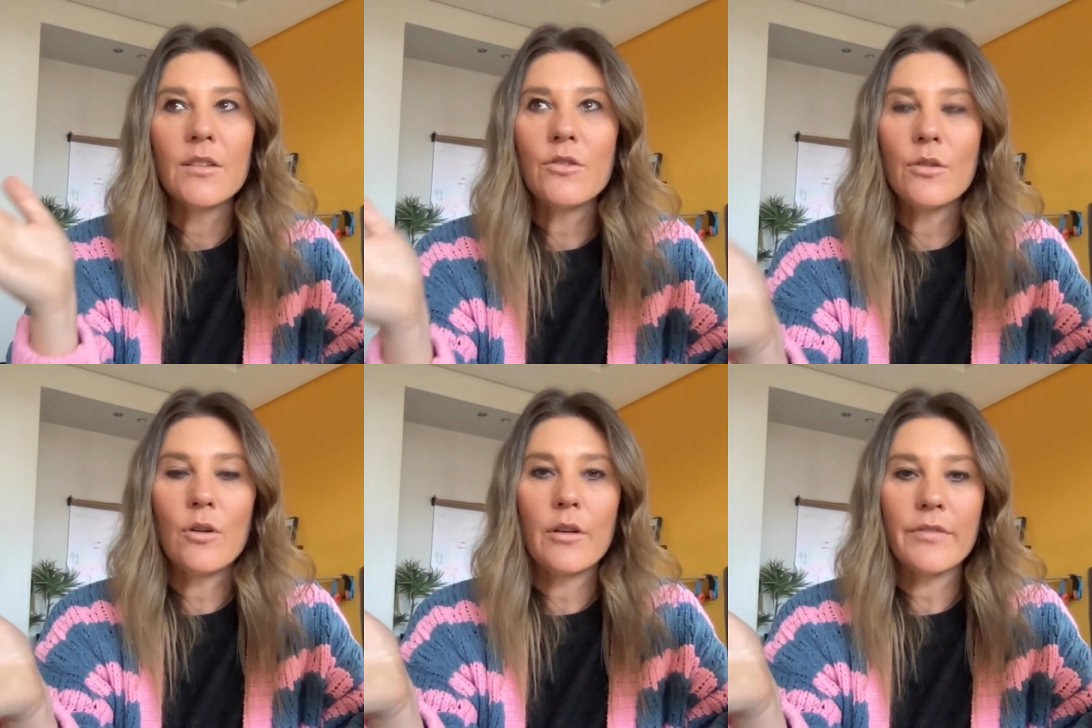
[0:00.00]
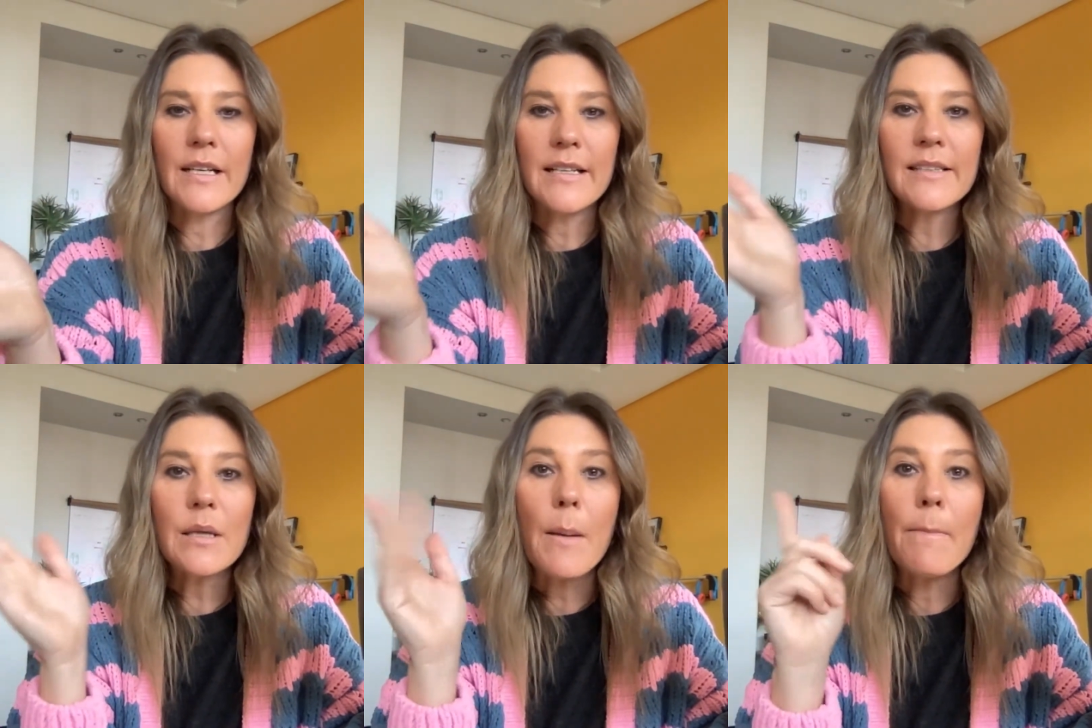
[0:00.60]
2.5
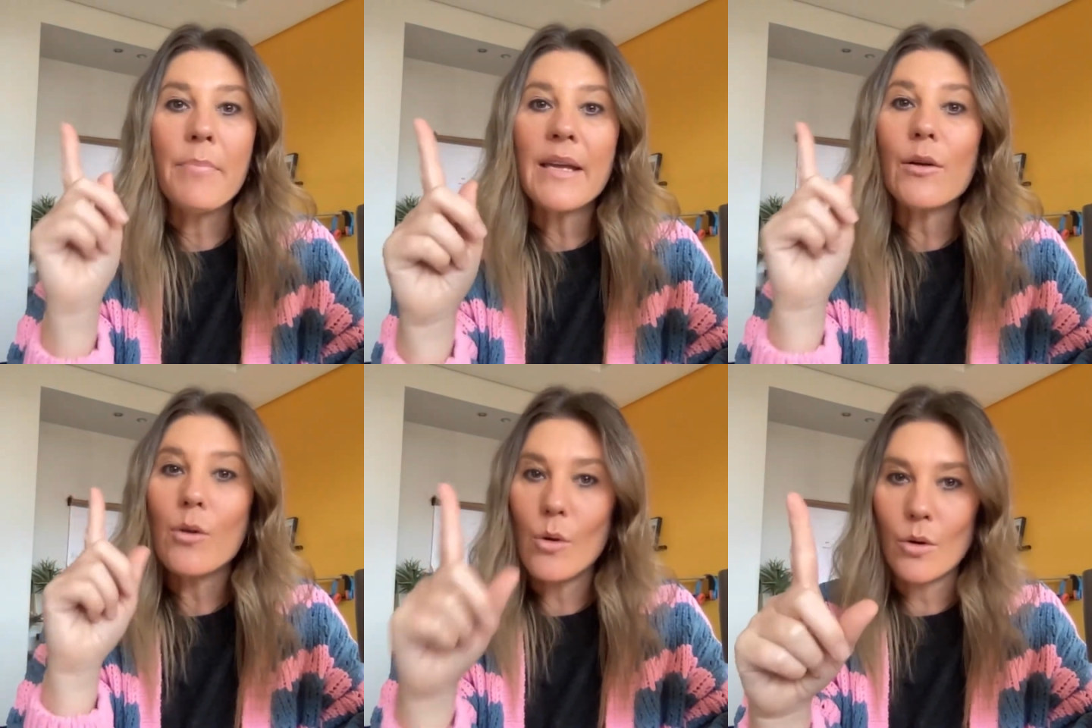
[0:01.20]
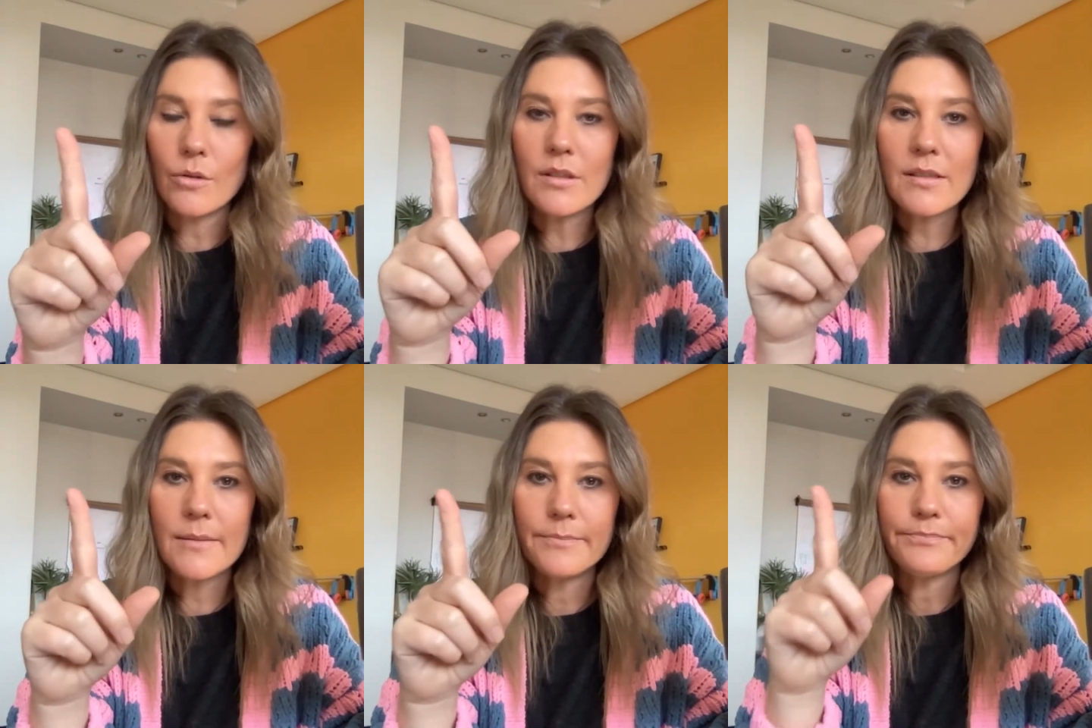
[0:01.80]
years because